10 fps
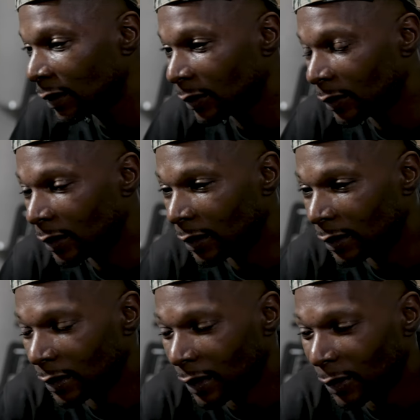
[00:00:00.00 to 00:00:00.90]

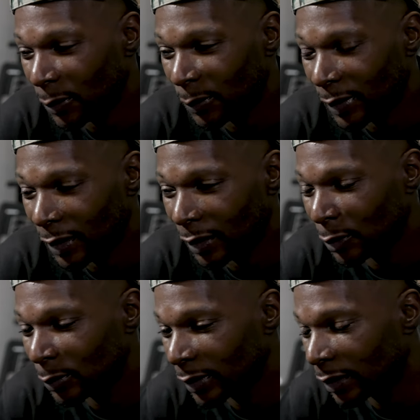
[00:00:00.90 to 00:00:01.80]
I
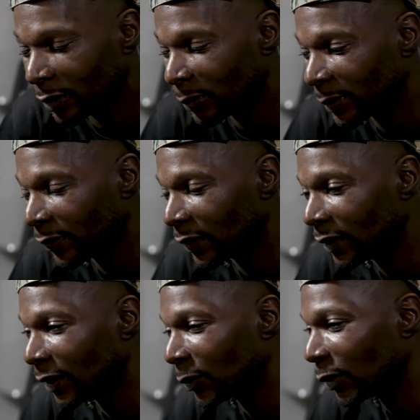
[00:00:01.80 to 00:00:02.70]
hope
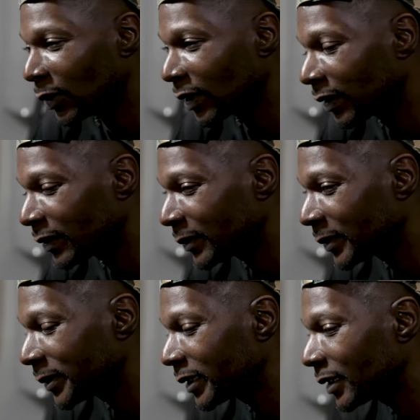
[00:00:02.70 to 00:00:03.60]
everything work out,
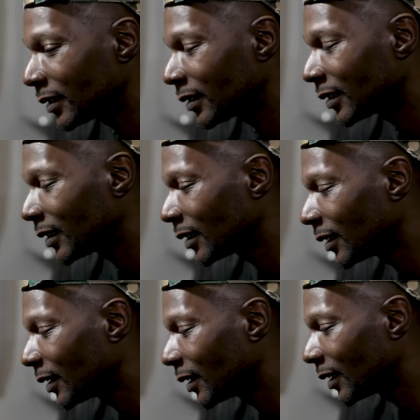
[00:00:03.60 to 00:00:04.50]
man.
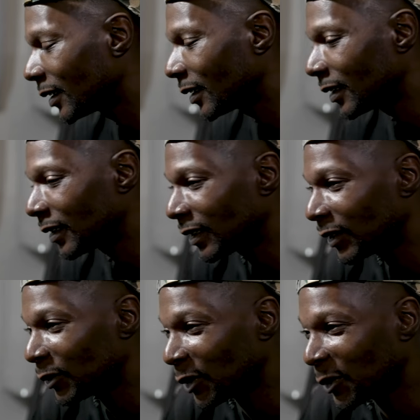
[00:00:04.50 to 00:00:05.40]

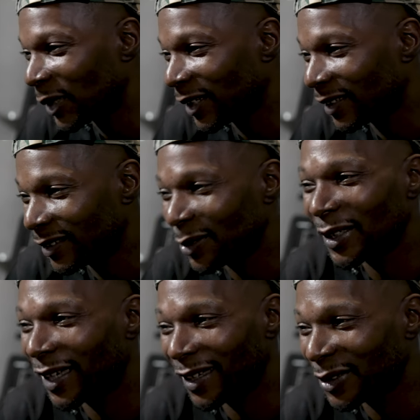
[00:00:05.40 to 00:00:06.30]
Don't worry,
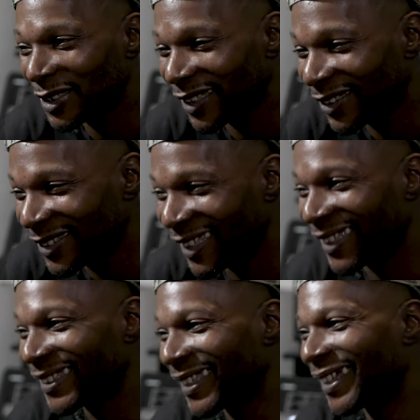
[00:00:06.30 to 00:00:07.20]
Duke ain't gonna tell you to
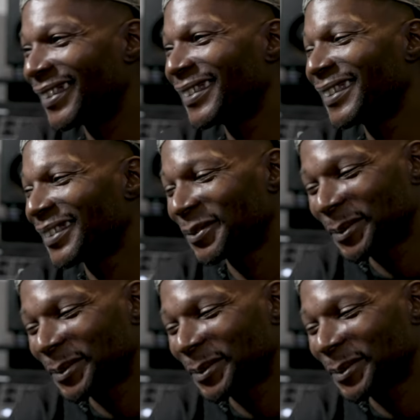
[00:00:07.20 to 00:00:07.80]
take it down either,